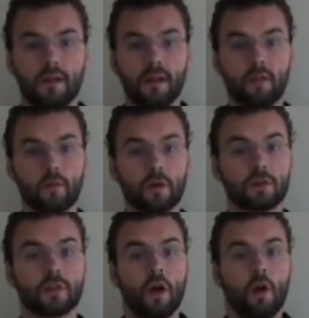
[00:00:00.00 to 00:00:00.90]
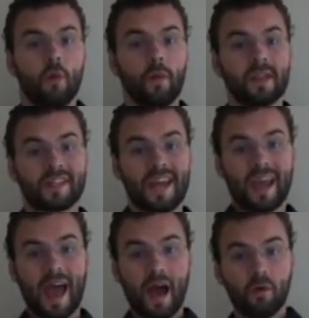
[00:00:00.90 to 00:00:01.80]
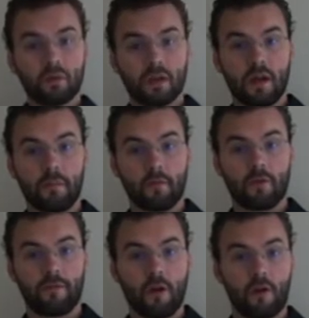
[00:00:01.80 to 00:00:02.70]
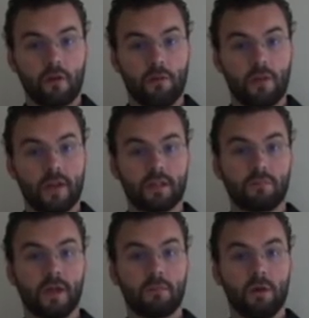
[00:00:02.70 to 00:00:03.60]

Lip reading: In other words, we can take out the number or variable that is being